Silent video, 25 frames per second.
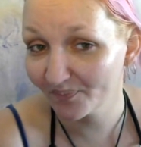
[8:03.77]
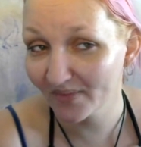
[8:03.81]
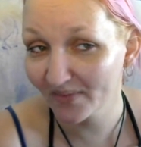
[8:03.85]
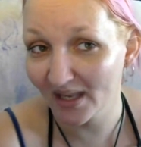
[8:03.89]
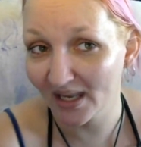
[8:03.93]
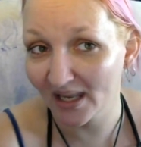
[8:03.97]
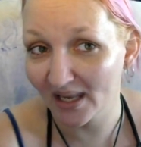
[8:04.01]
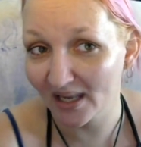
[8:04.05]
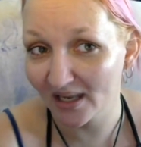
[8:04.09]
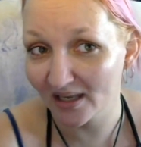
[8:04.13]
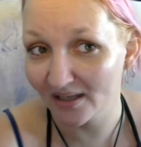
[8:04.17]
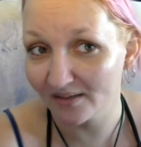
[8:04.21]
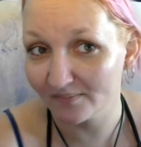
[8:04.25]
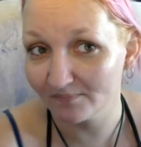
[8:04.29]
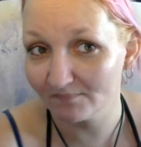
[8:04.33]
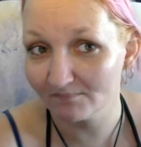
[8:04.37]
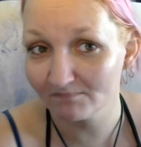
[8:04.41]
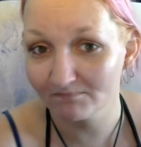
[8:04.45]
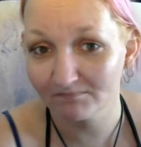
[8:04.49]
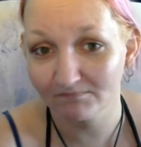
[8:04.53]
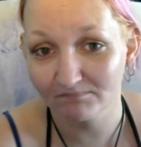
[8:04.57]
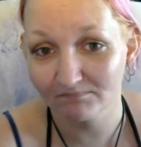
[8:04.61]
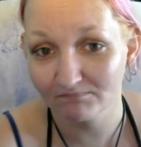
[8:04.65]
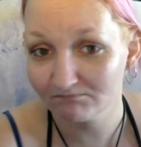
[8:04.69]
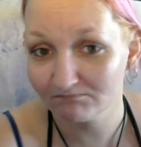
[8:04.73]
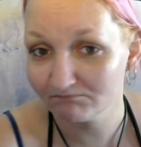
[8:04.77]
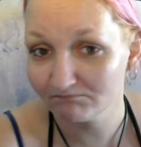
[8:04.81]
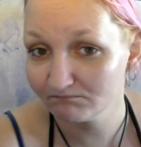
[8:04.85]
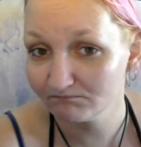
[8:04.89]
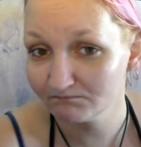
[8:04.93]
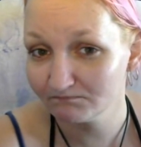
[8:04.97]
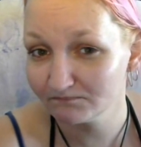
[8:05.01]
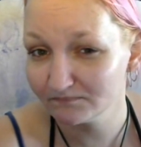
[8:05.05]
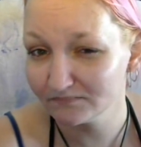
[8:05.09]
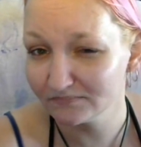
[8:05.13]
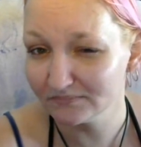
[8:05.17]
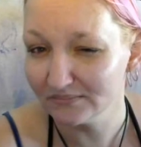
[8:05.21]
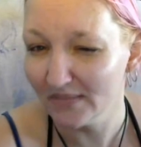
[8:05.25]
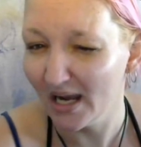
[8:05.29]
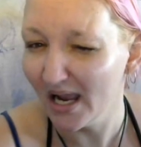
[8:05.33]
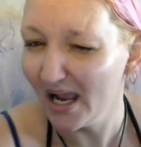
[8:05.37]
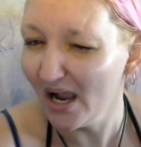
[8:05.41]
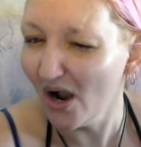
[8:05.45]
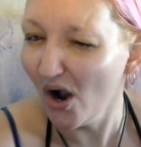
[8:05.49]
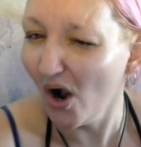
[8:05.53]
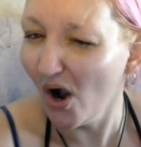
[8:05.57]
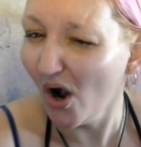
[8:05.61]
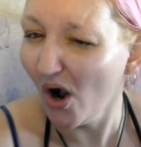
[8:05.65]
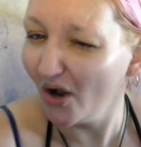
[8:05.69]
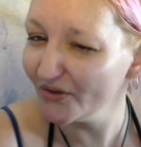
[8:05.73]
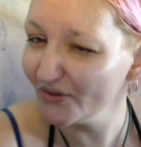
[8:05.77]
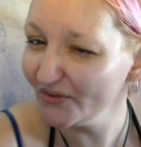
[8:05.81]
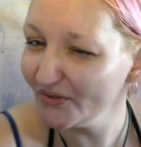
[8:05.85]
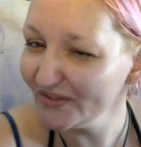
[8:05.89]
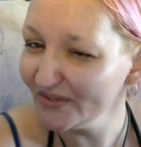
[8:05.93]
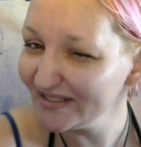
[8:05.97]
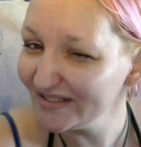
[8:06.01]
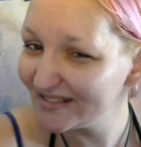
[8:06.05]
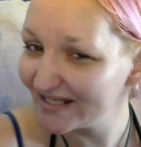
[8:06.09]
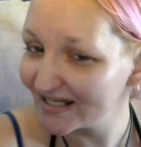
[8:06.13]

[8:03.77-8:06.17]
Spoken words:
And although it